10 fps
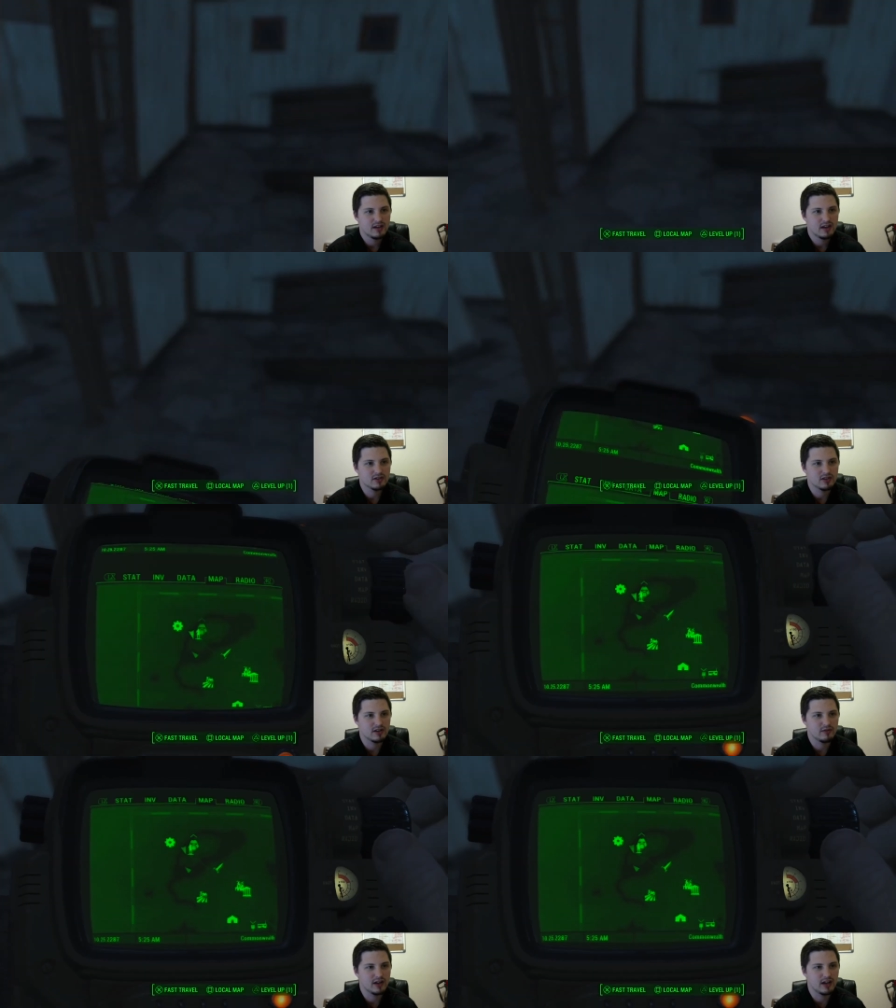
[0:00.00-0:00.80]
Actually, you
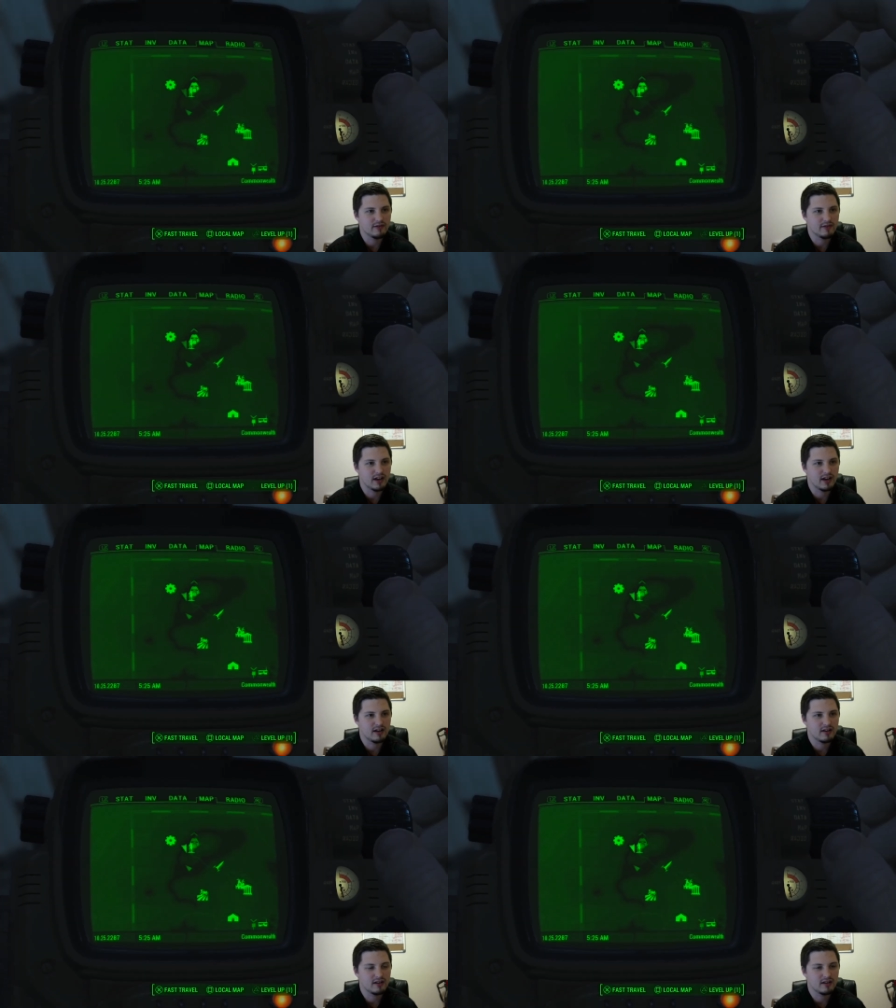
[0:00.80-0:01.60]
know what? I've got
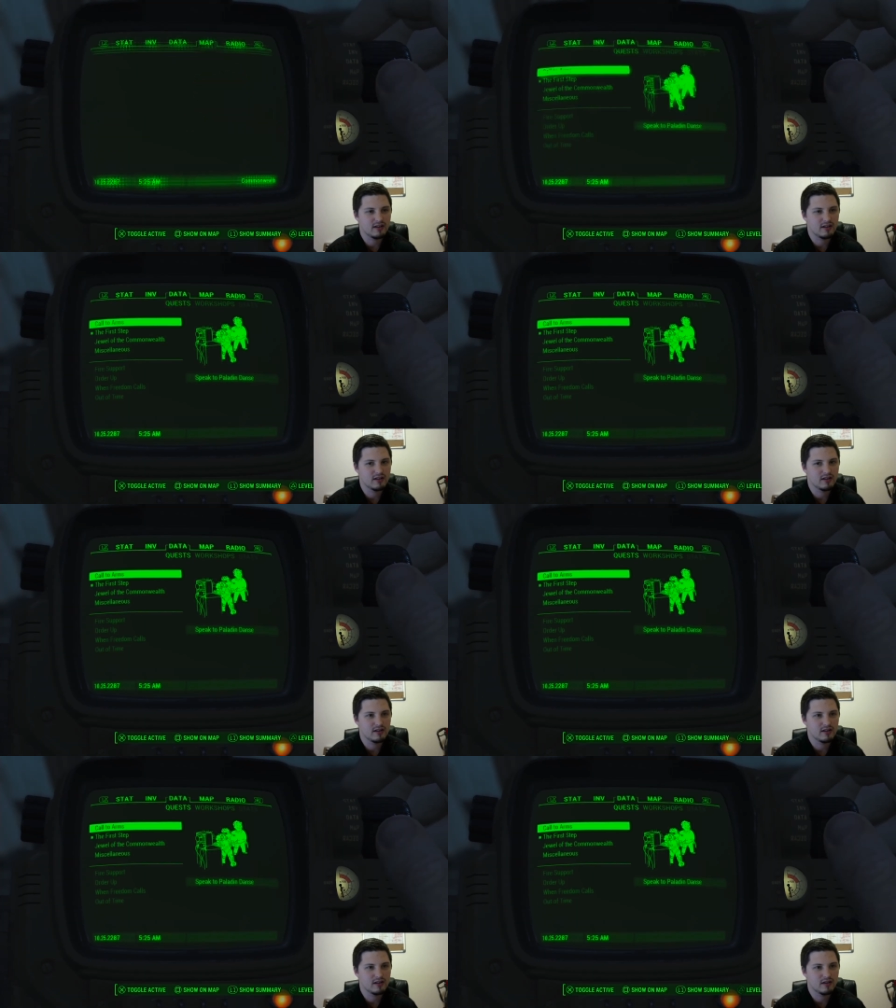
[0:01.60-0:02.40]

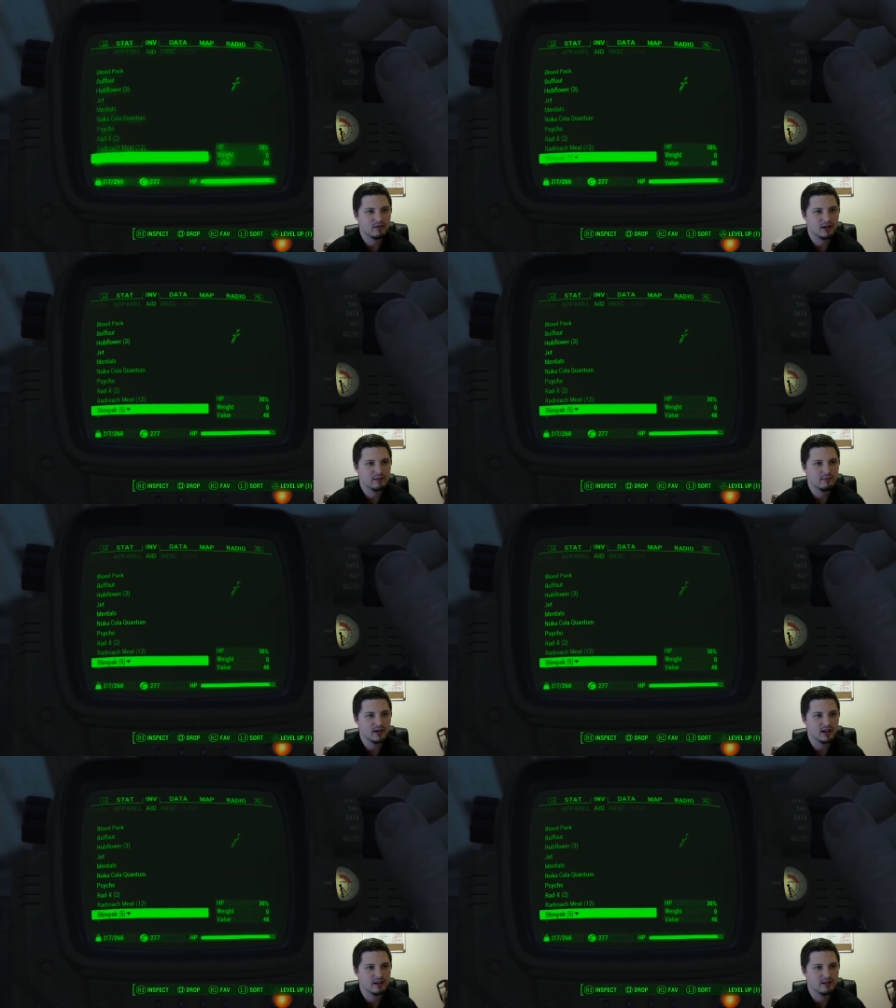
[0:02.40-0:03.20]
quite a
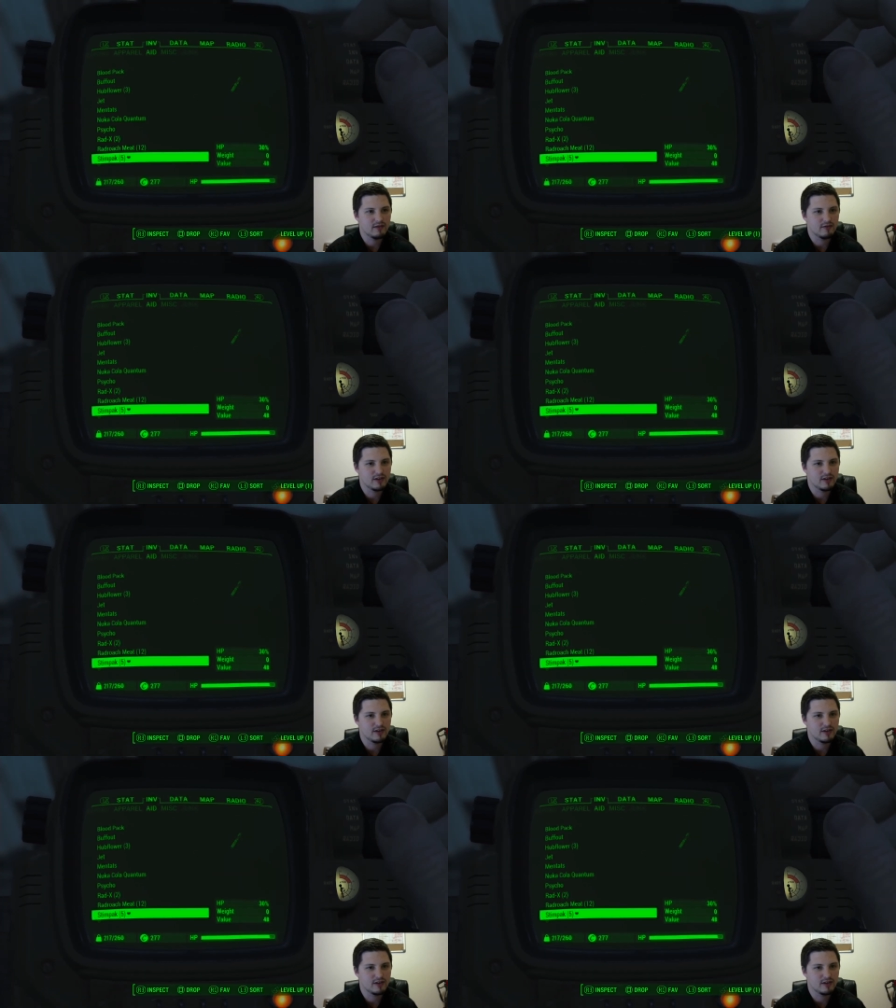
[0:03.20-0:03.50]
bit of